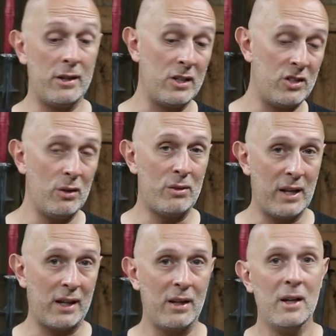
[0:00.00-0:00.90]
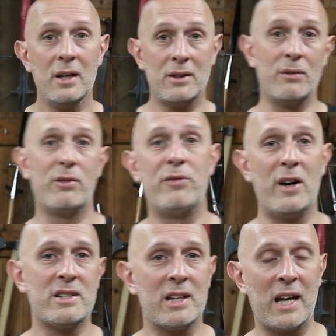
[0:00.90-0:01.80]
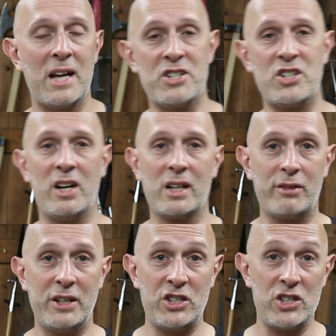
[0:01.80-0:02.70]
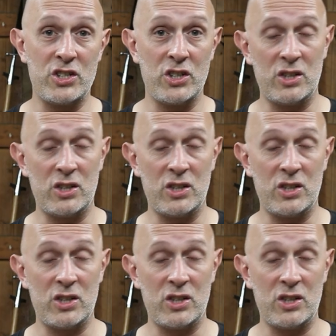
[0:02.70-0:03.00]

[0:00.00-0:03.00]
and I do think that for fighting against giant creatures,